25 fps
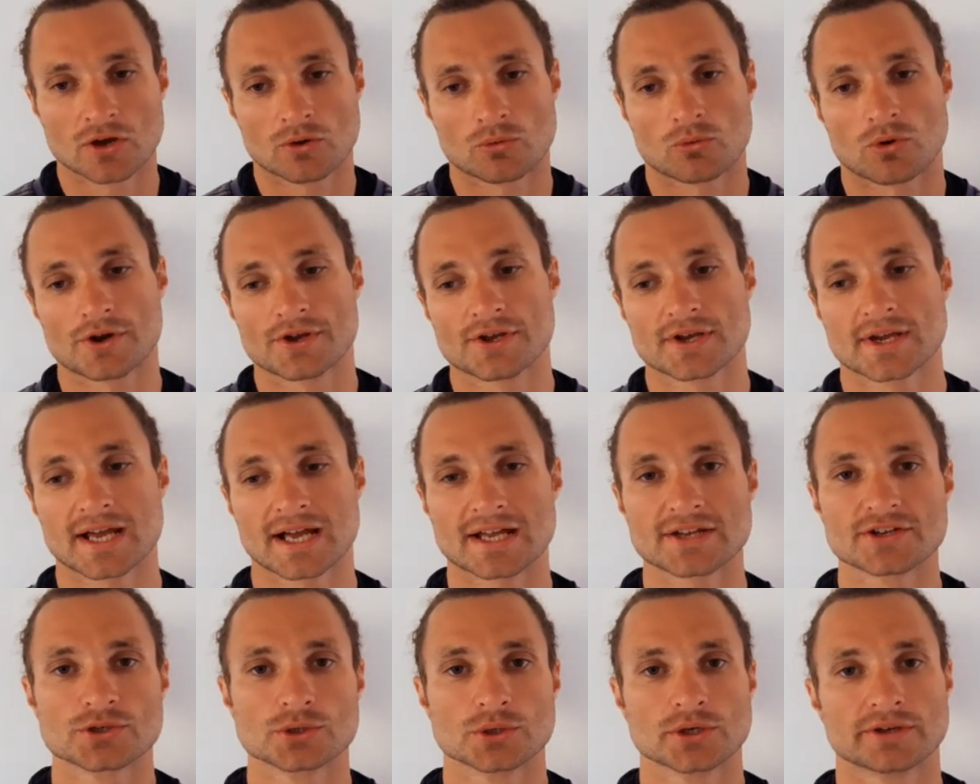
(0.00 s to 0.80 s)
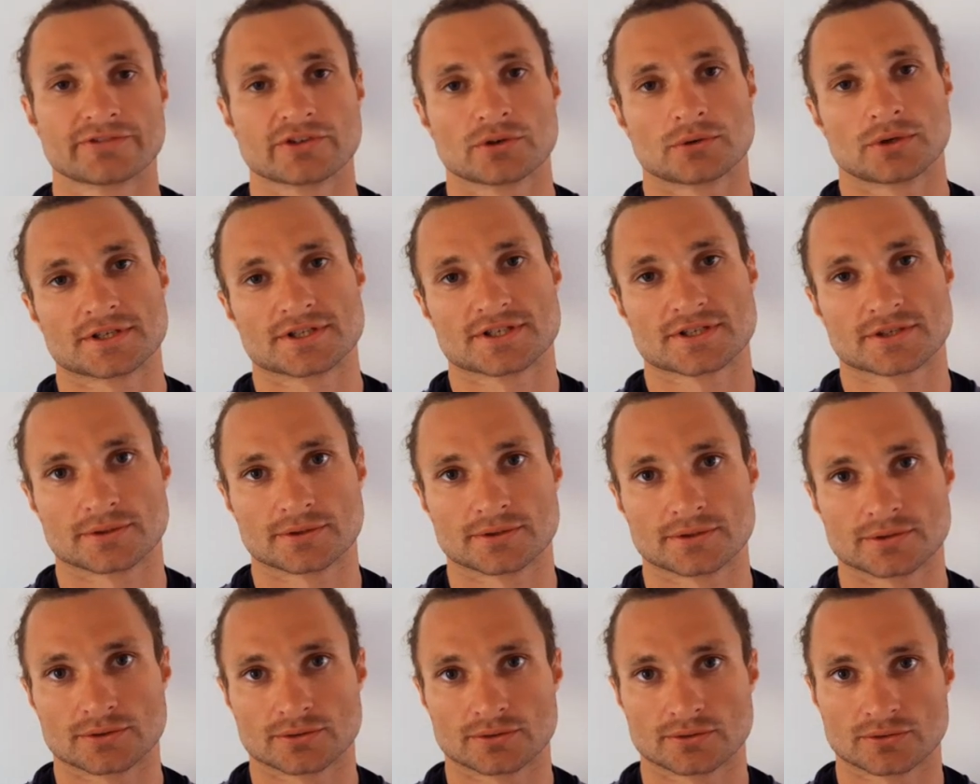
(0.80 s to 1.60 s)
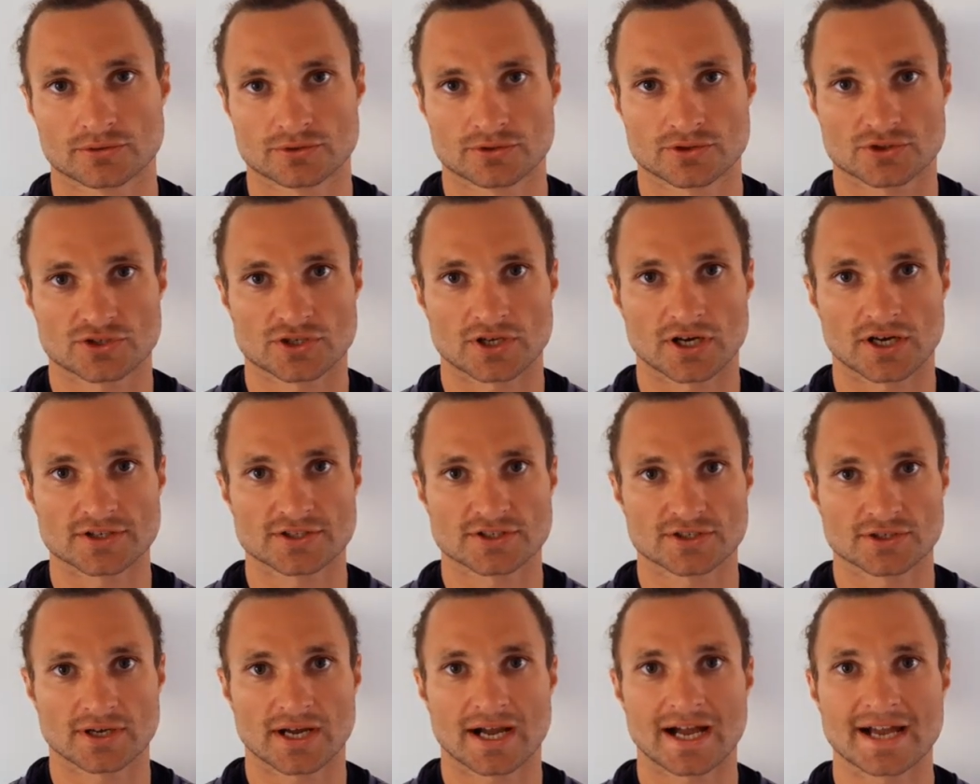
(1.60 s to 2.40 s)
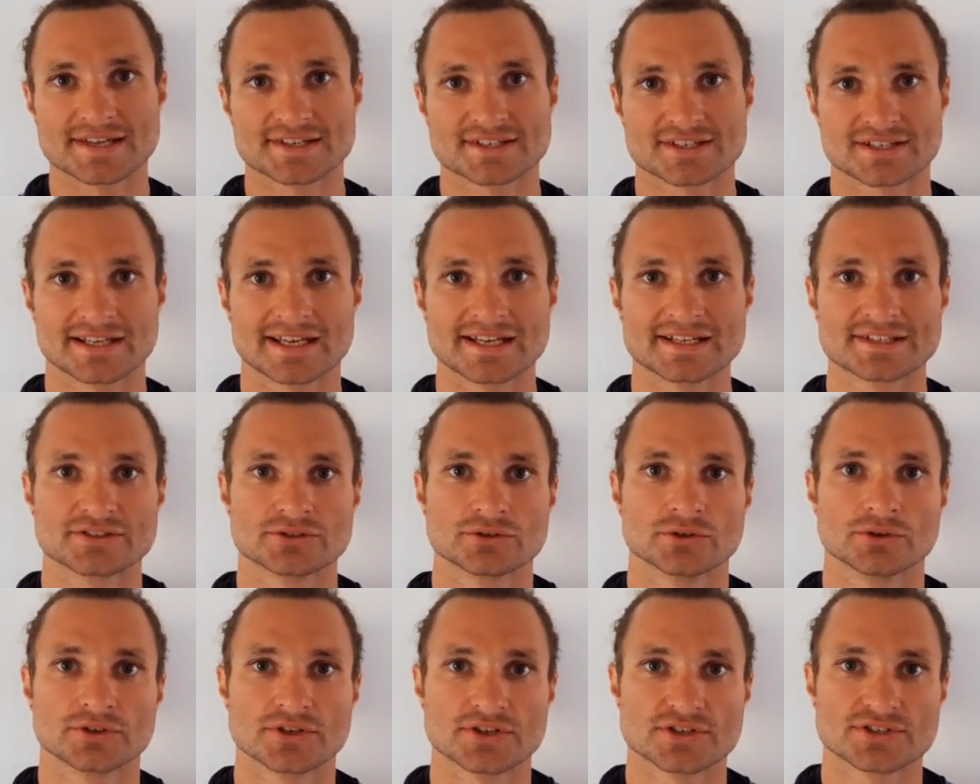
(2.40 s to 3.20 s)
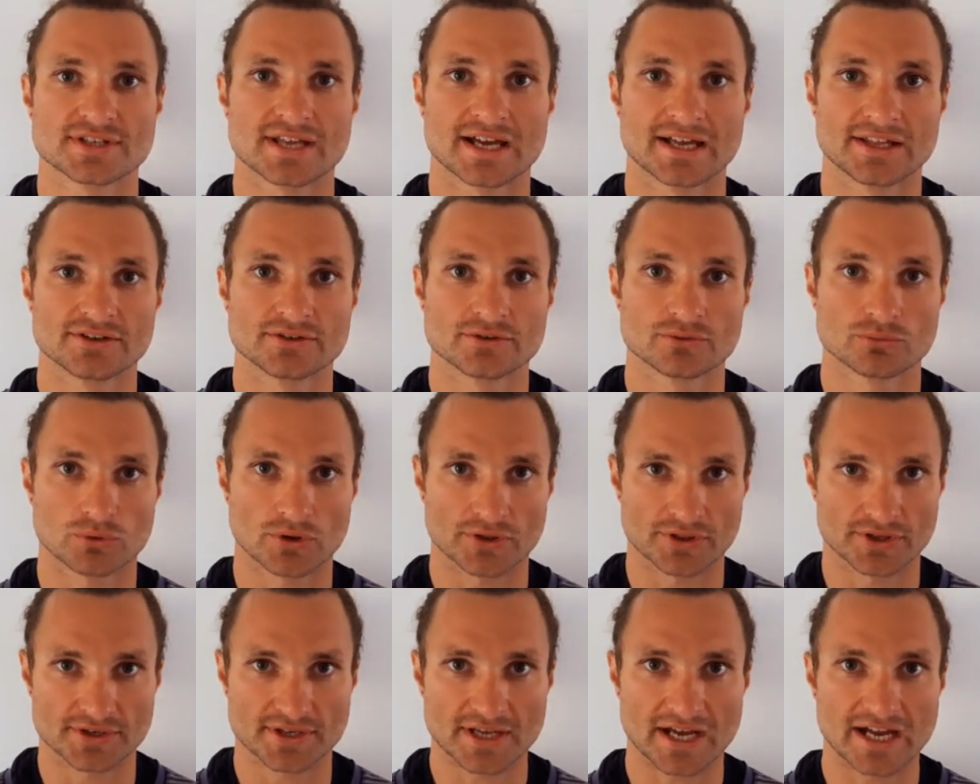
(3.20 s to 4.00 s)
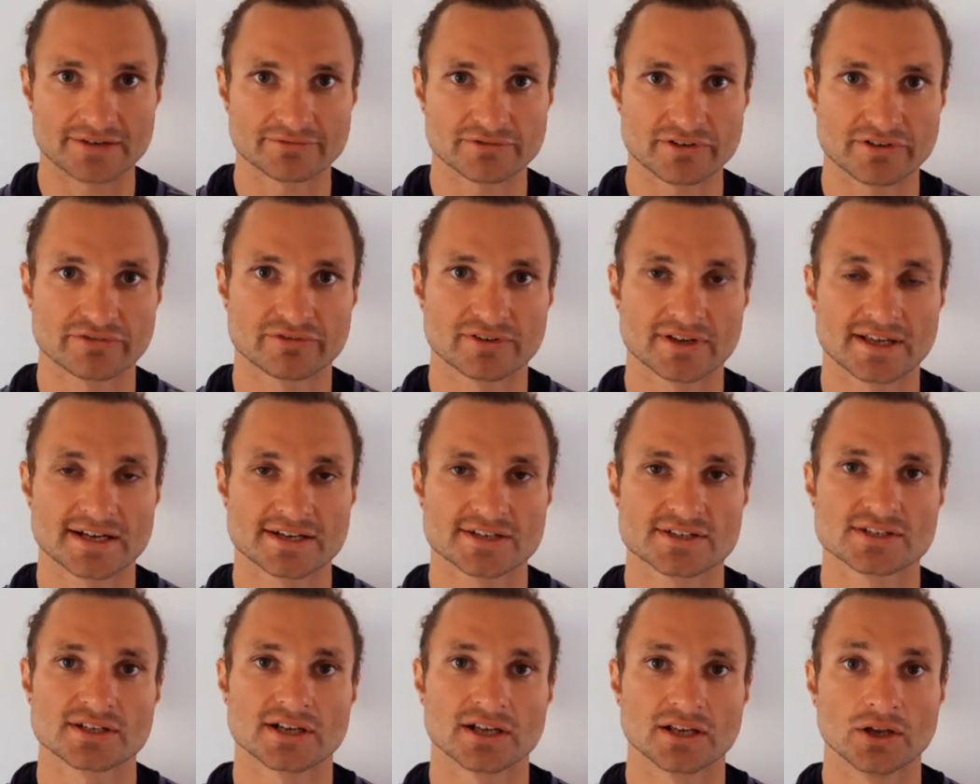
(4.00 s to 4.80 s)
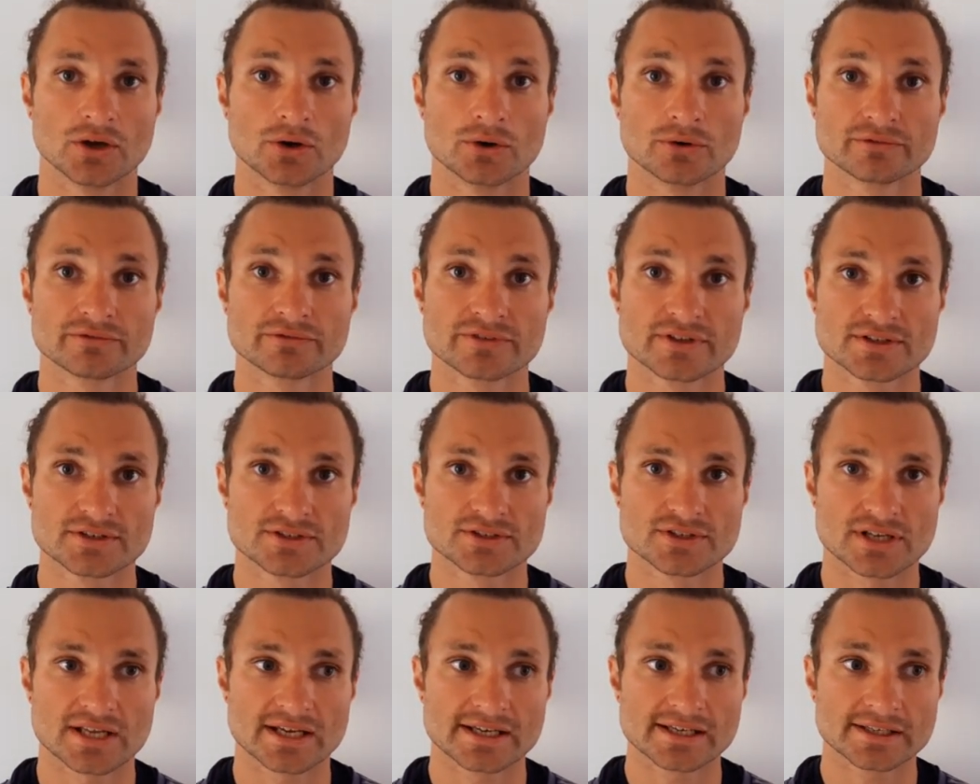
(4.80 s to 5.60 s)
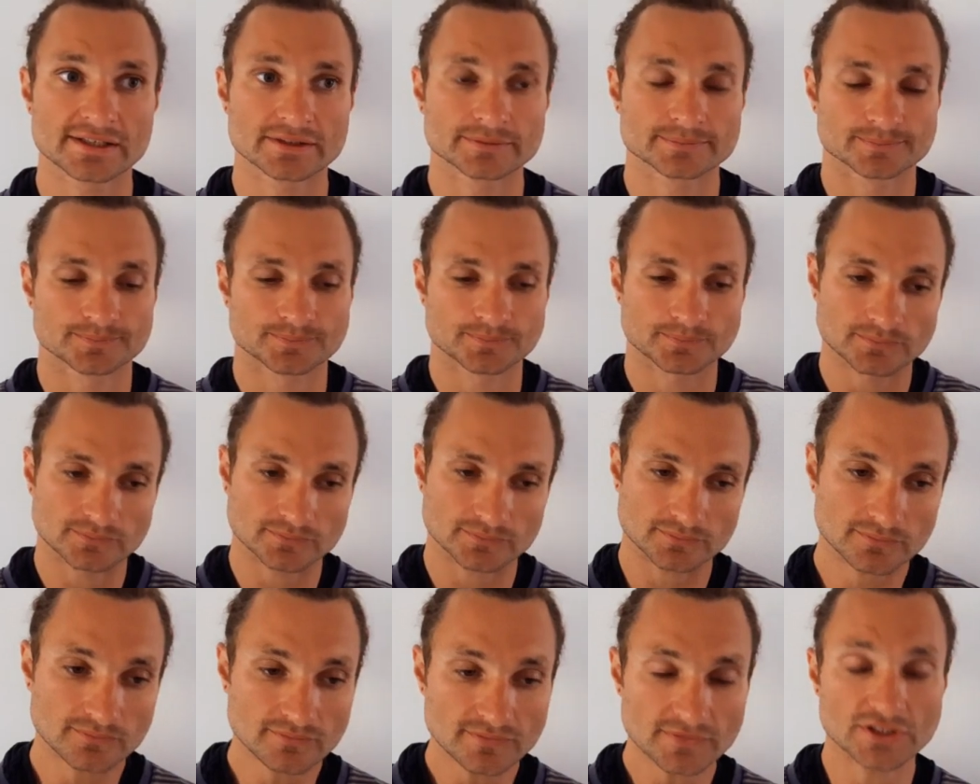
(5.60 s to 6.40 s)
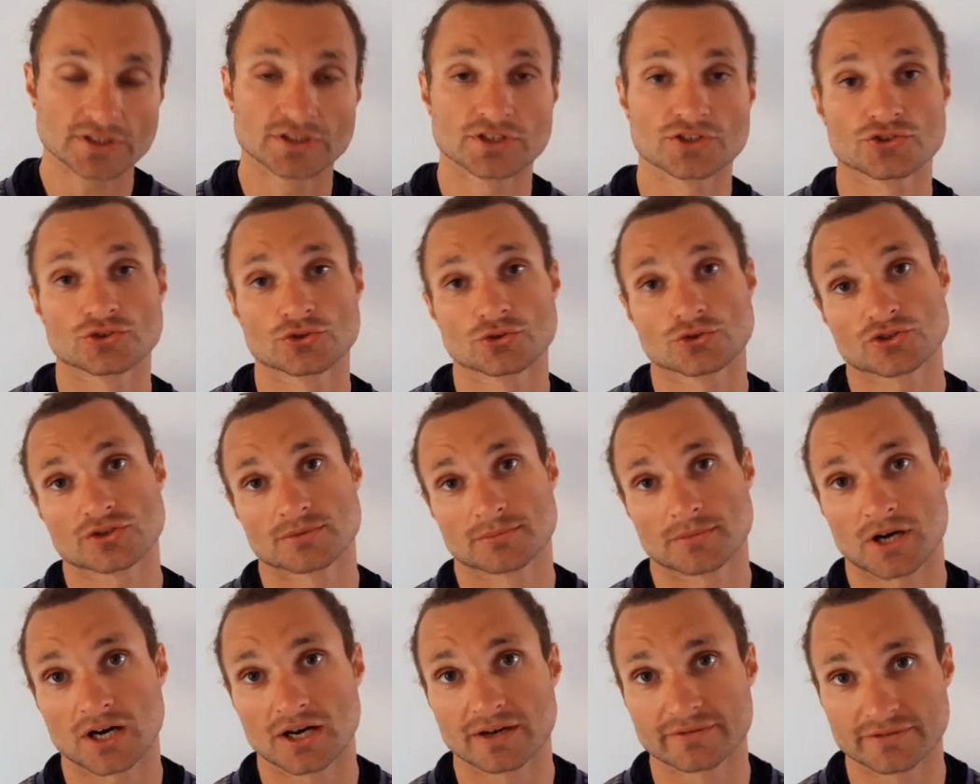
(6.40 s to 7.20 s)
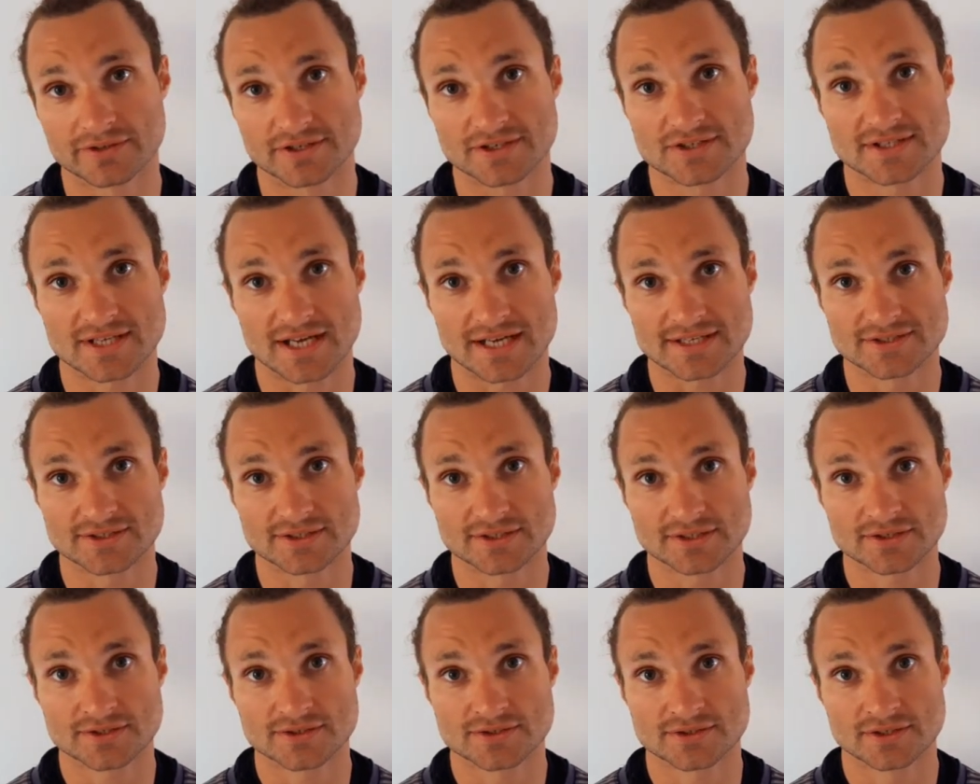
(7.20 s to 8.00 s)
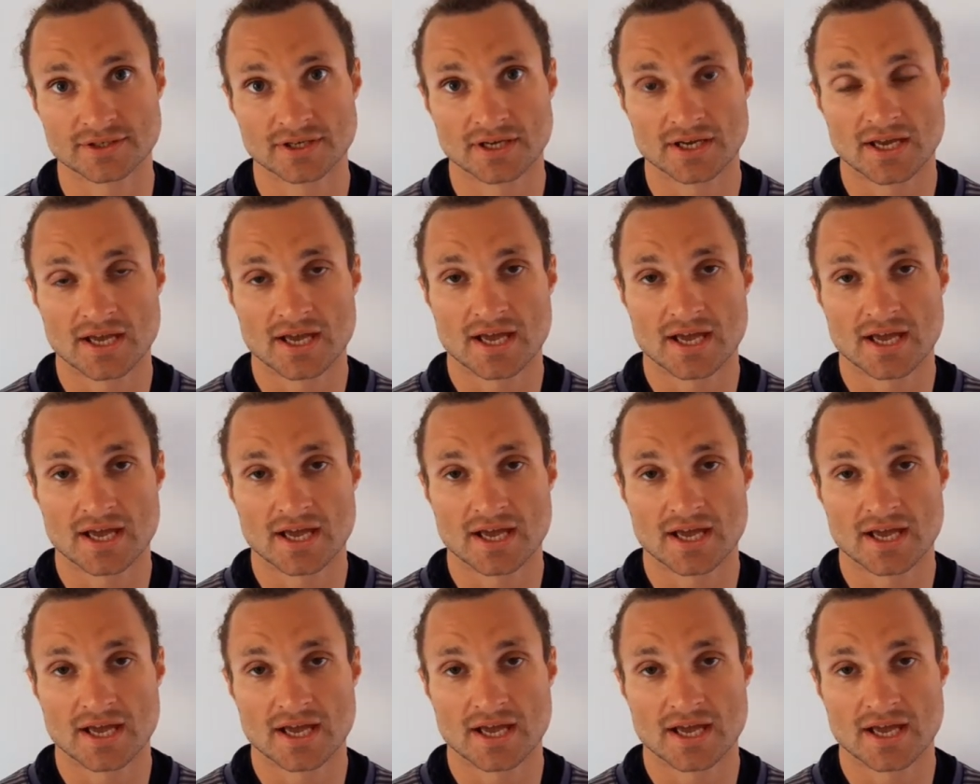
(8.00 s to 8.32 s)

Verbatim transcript: What you can do if you want to start to isolate and understand what the dive reflex alone feels like is do some R V statics,